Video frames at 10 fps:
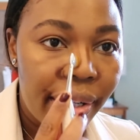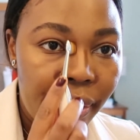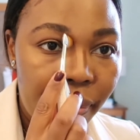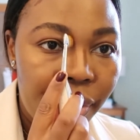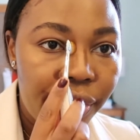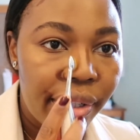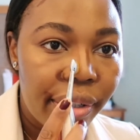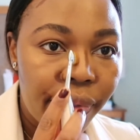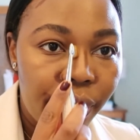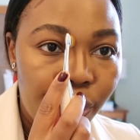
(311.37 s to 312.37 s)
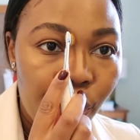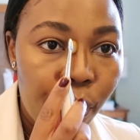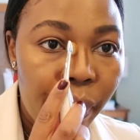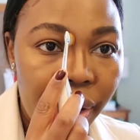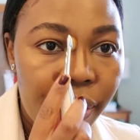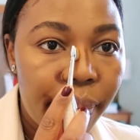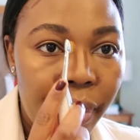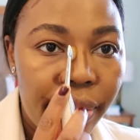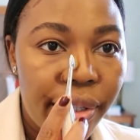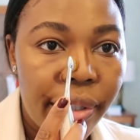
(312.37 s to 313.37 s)
especially if you're no makeup
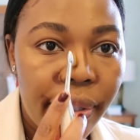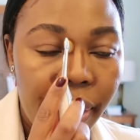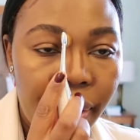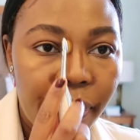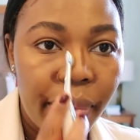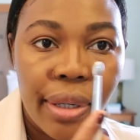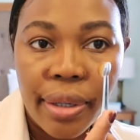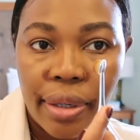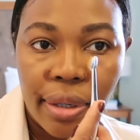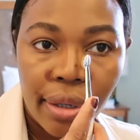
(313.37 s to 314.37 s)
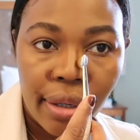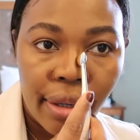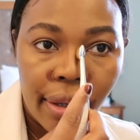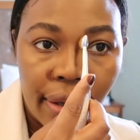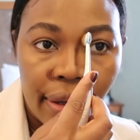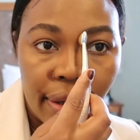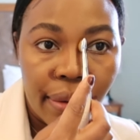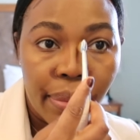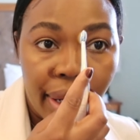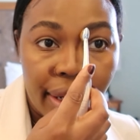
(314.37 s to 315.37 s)
artist like me.
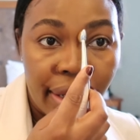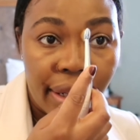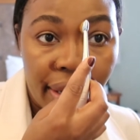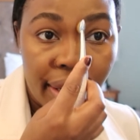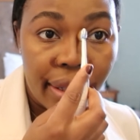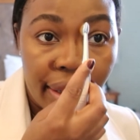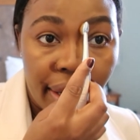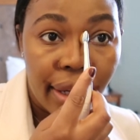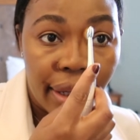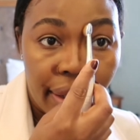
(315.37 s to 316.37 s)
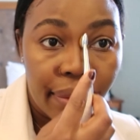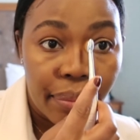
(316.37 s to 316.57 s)
Blending is key.